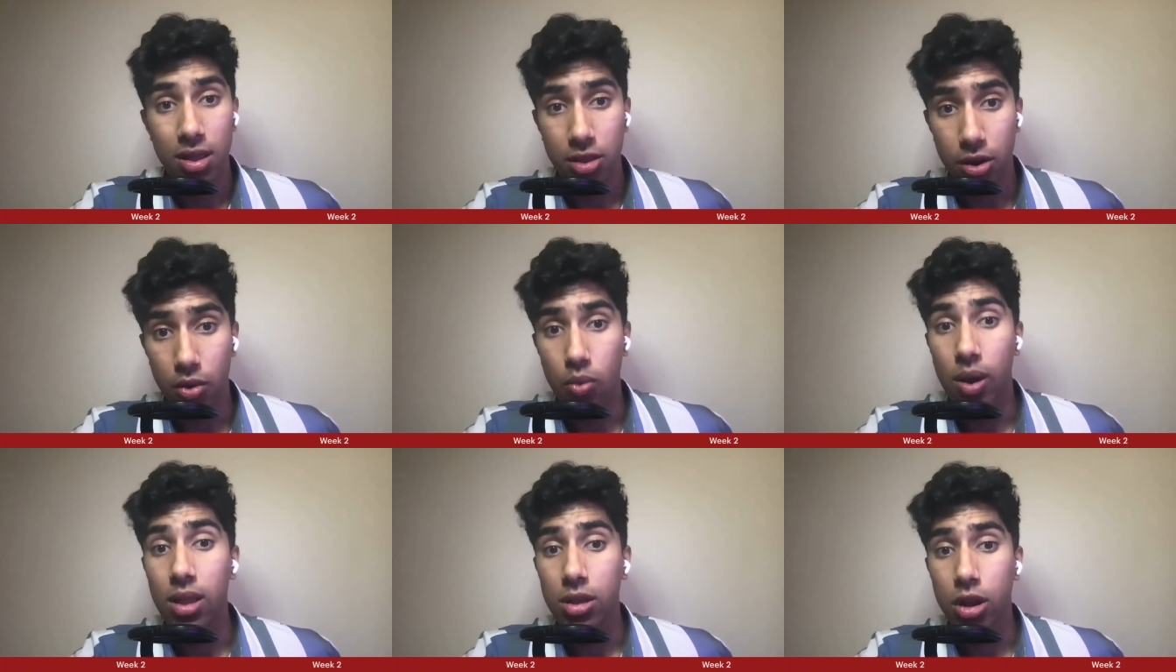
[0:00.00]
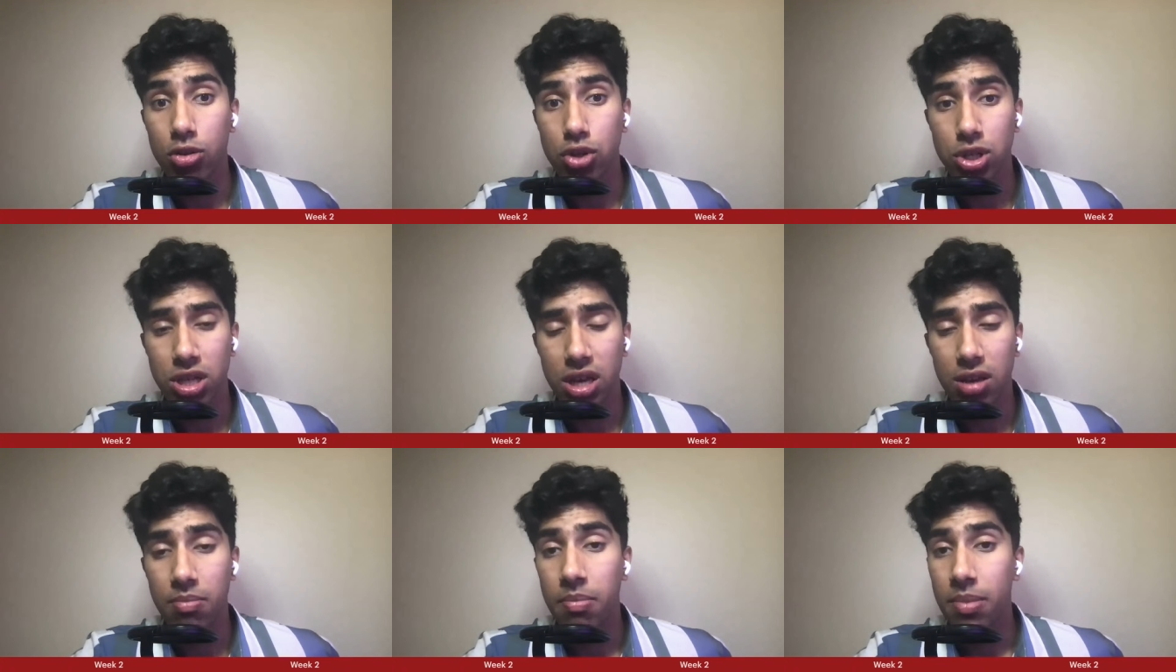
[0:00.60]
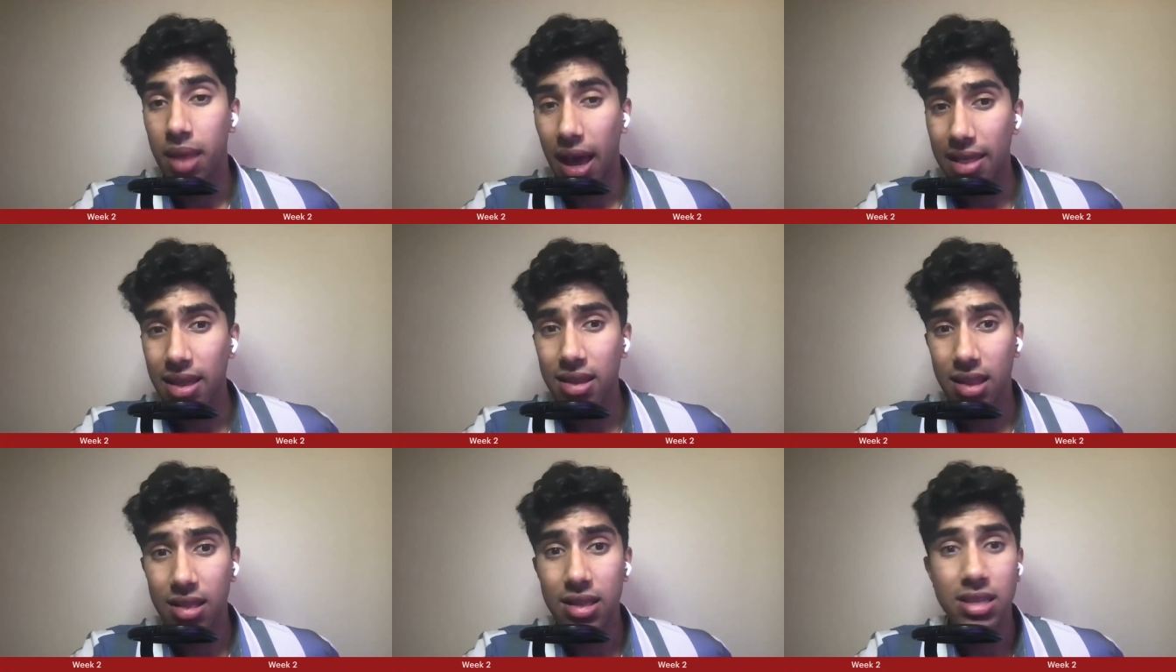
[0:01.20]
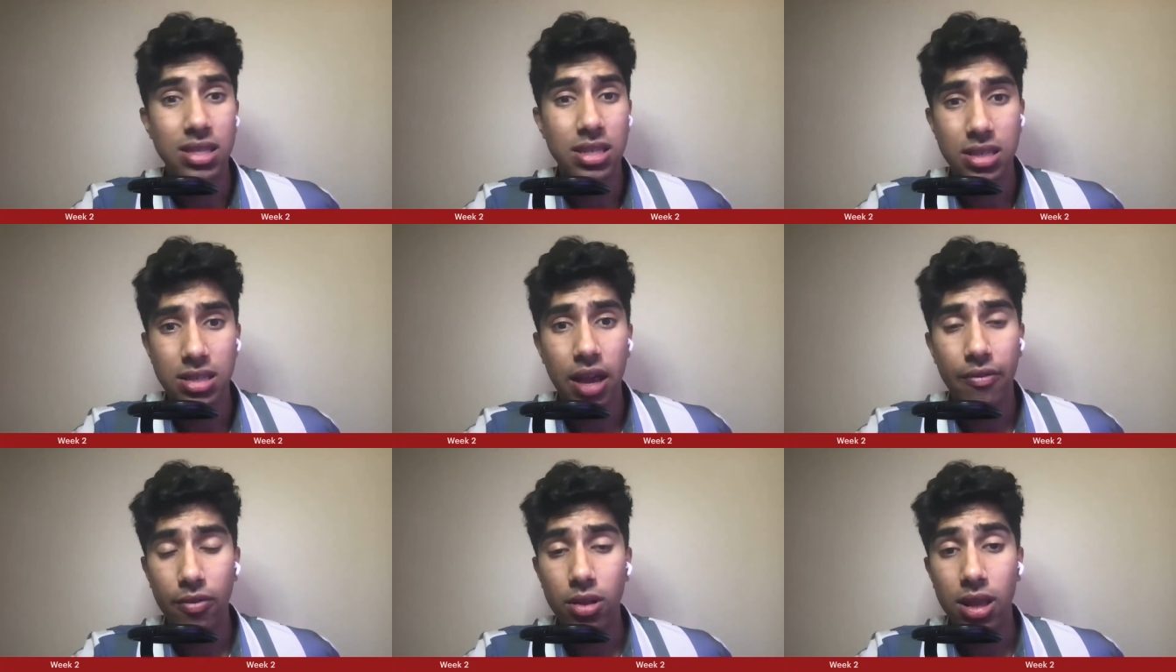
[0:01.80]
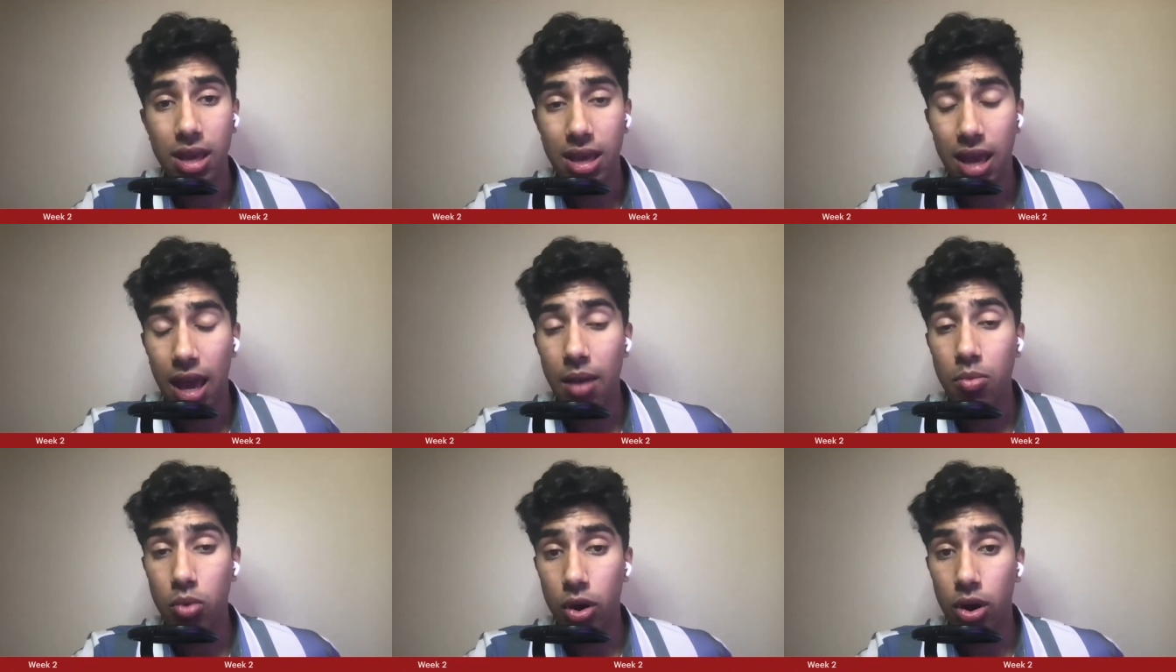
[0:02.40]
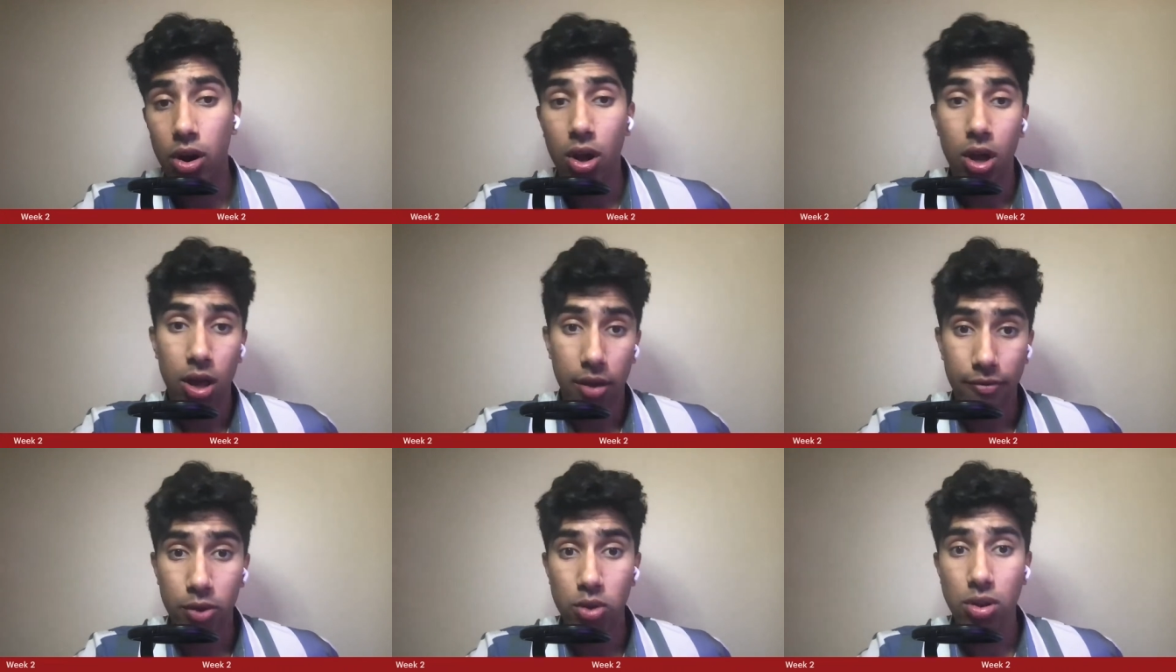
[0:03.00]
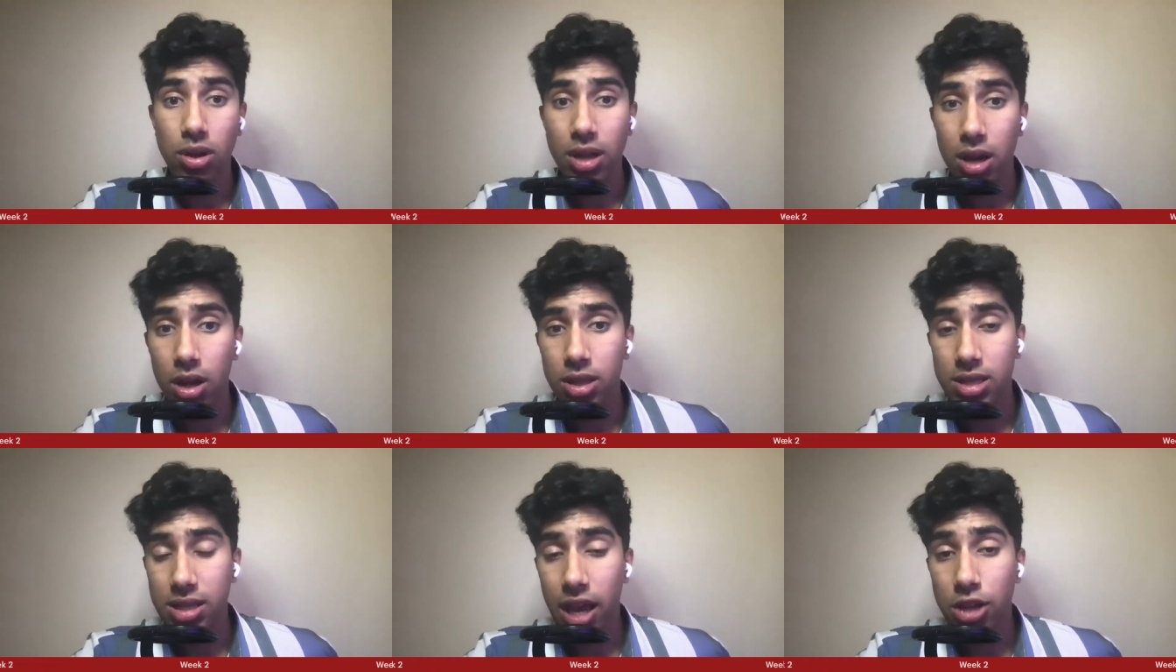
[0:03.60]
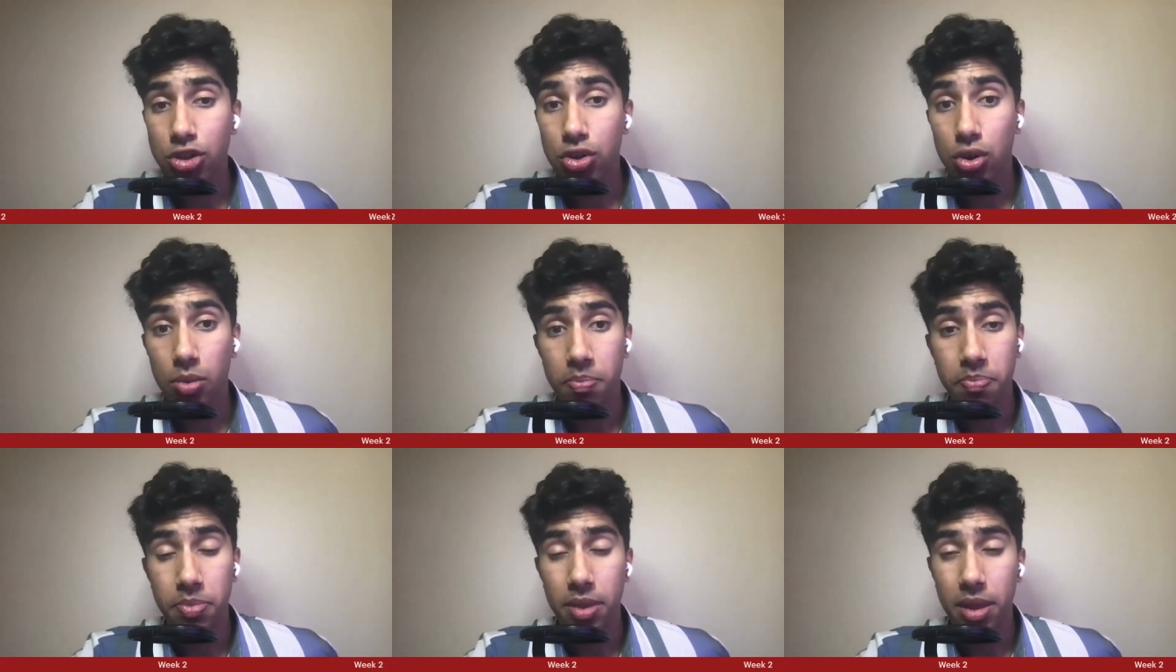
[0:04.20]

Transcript: They're a well-coached team. I think that this is definitely a game where, if you look at on the schedule,